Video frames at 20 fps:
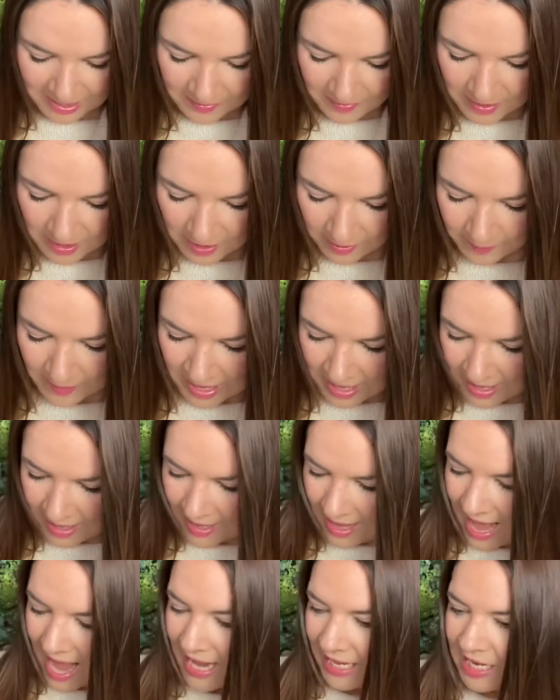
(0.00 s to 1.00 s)
then I'll
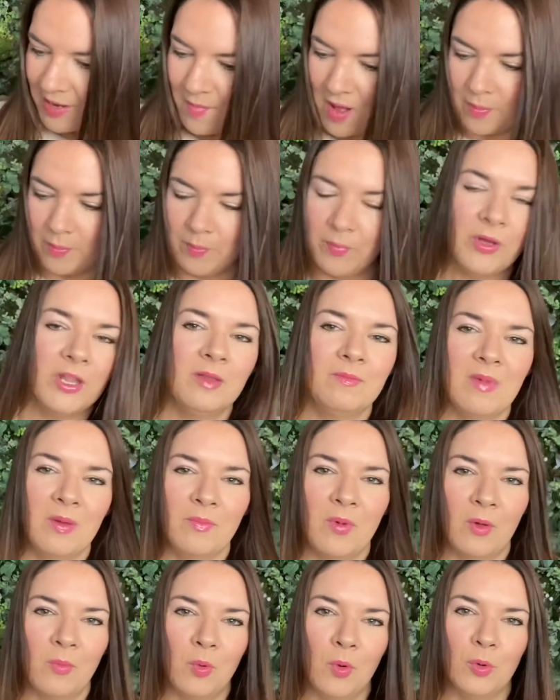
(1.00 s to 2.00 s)
hang them up and put them in my
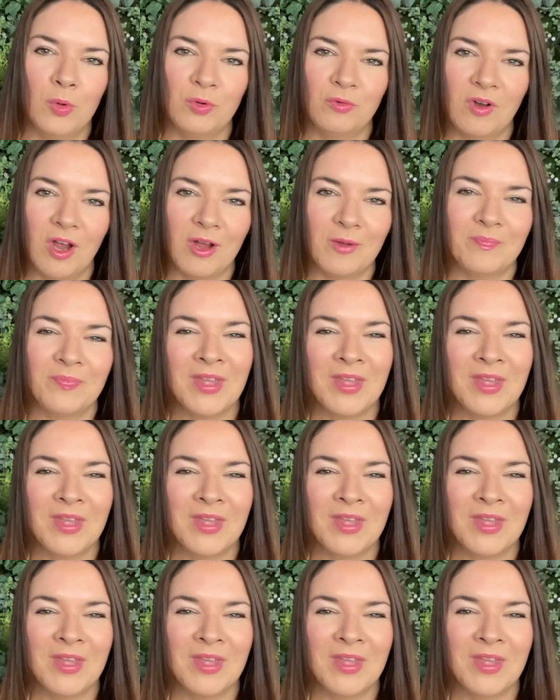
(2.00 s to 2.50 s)
wardrobe.